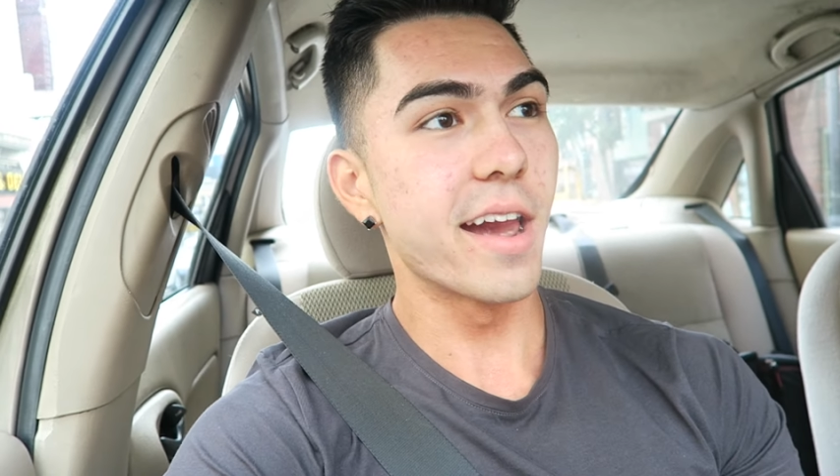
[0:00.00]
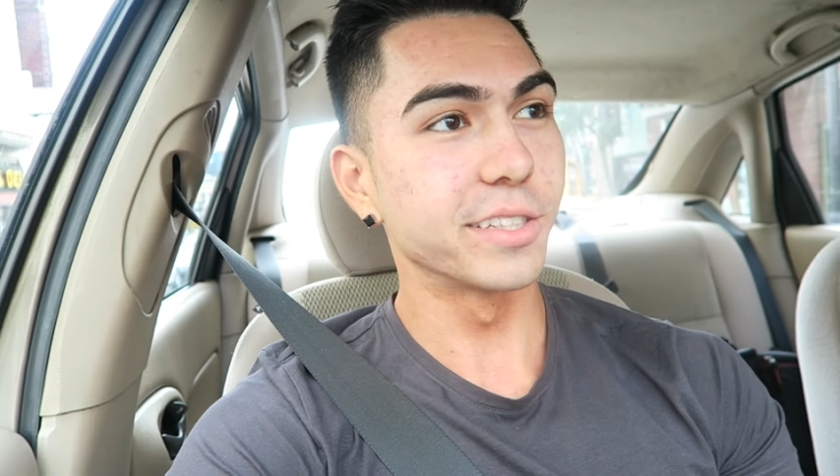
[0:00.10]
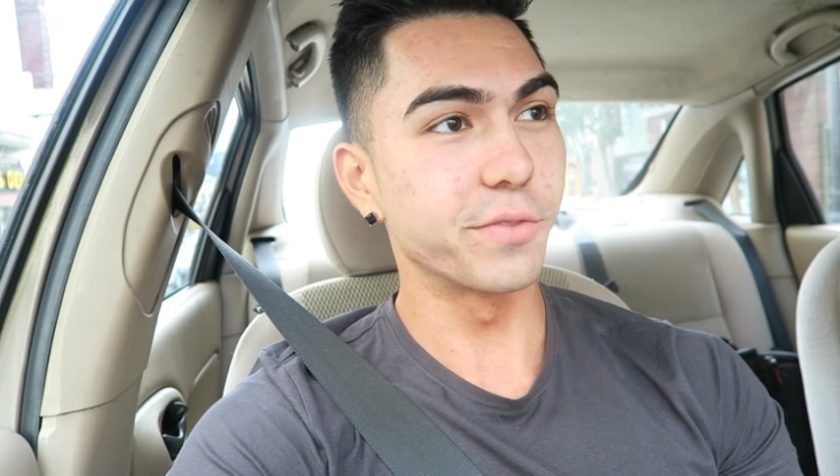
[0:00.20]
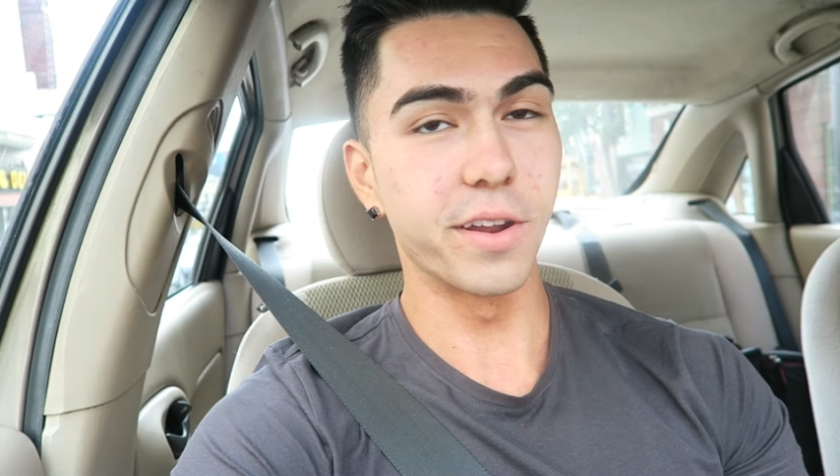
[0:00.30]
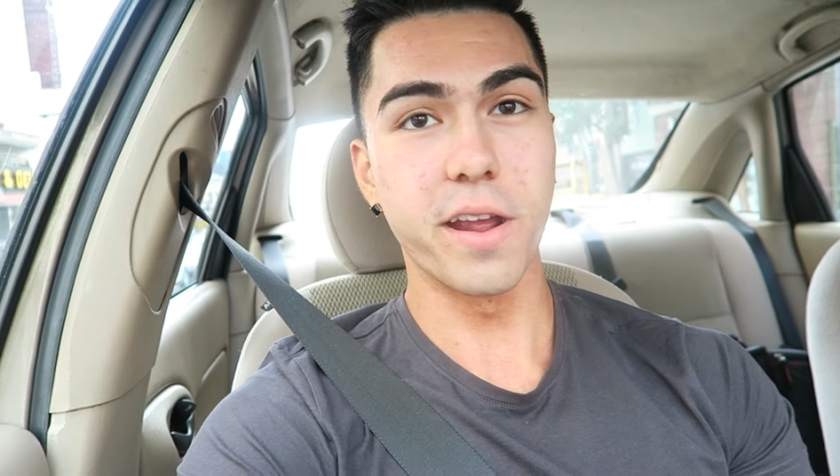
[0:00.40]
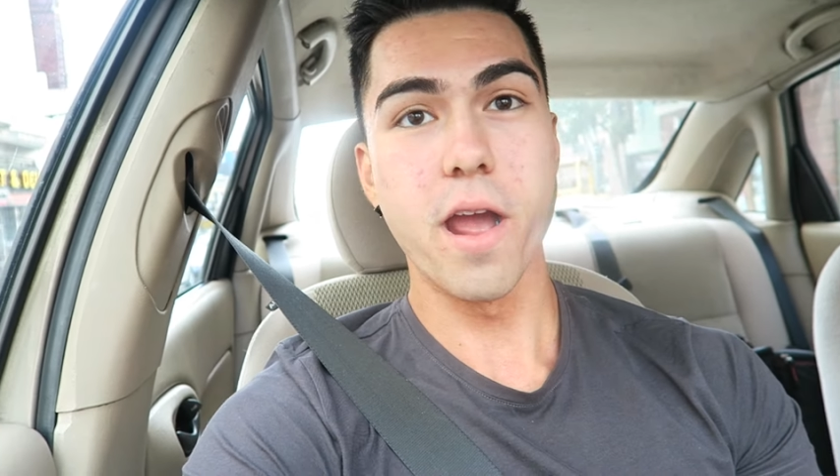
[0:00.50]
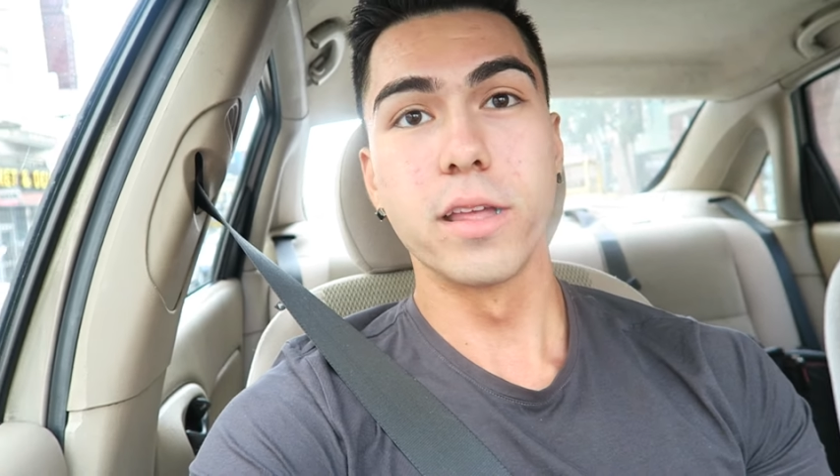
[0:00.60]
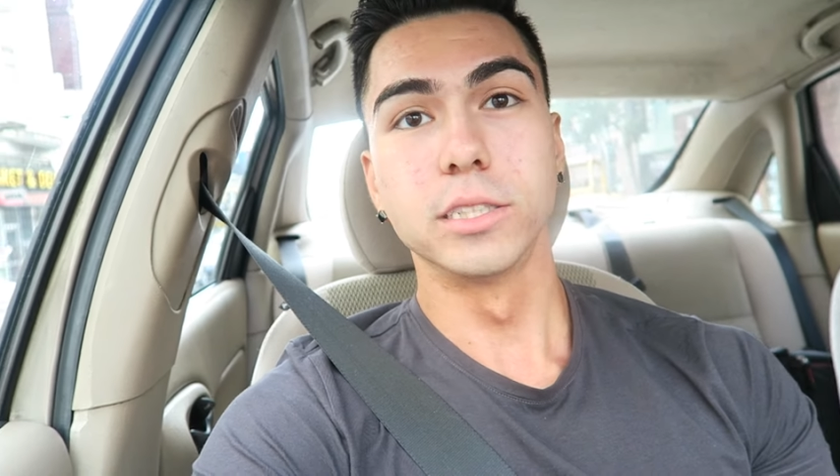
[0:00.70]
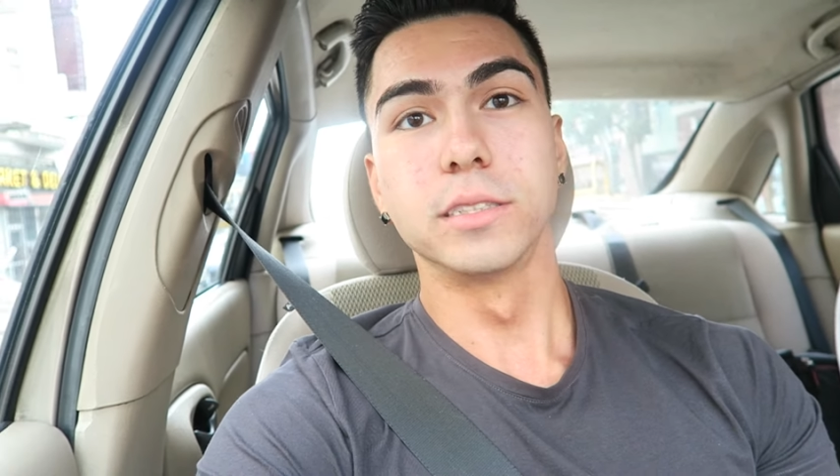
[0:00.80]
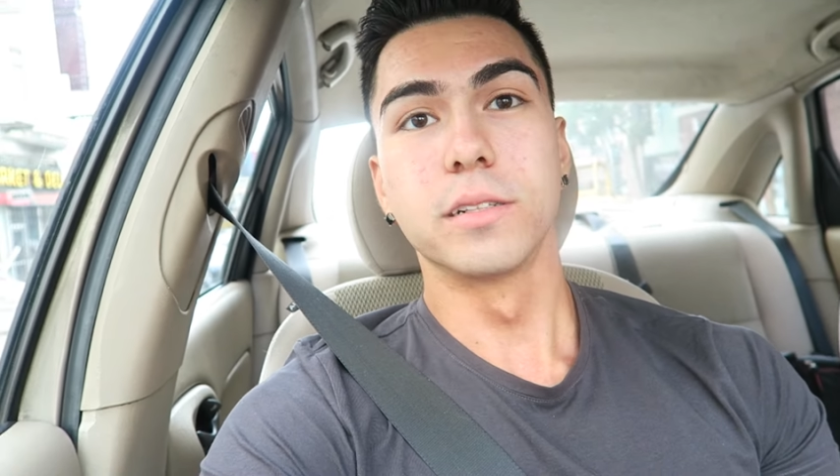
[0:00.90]
It's funny.
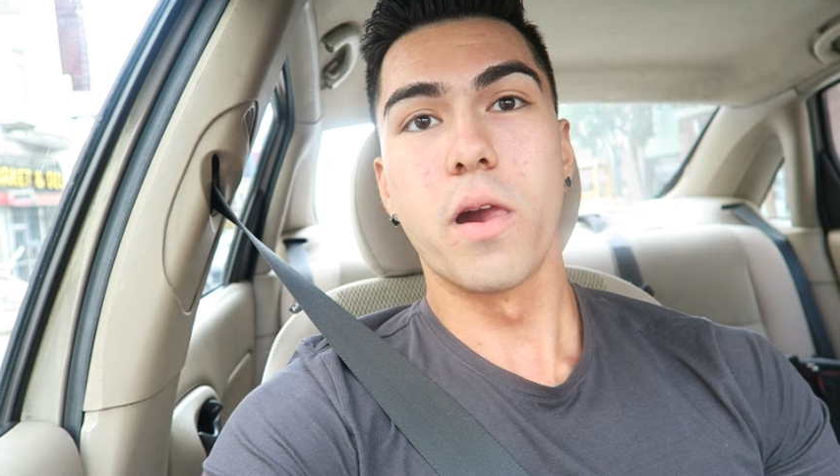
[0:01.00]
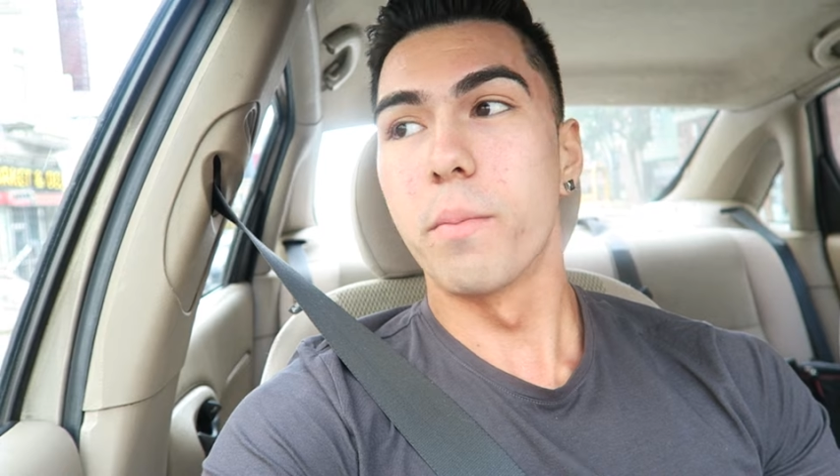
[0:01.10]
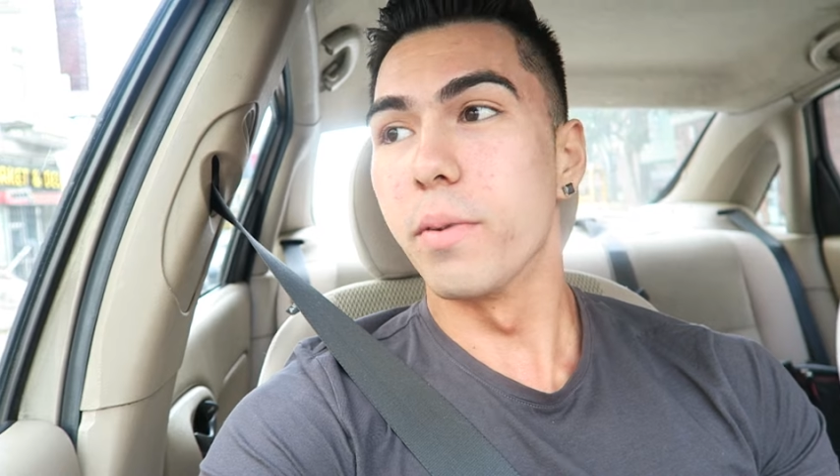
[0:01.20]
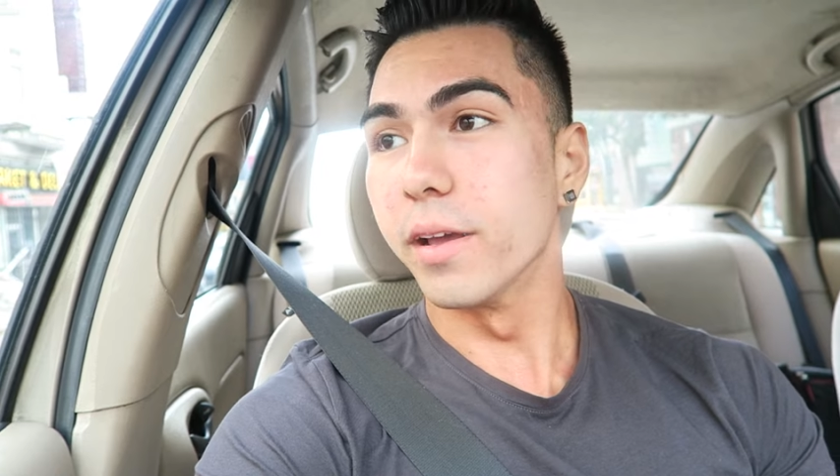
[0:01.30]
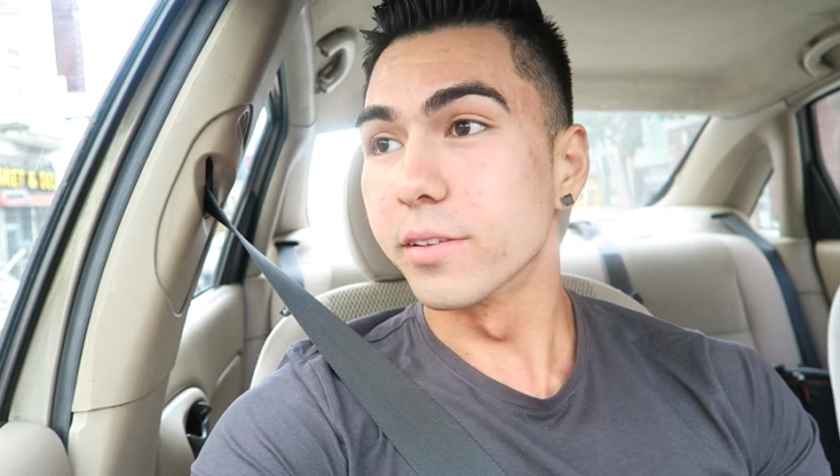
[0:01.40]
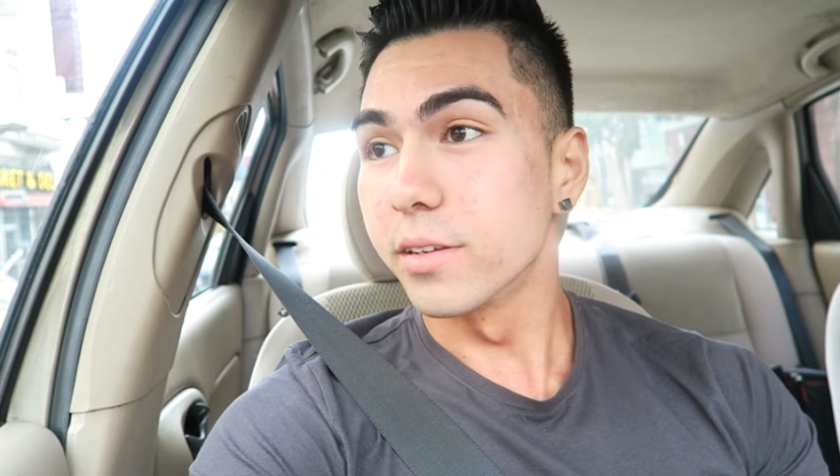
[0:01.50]
But yeah,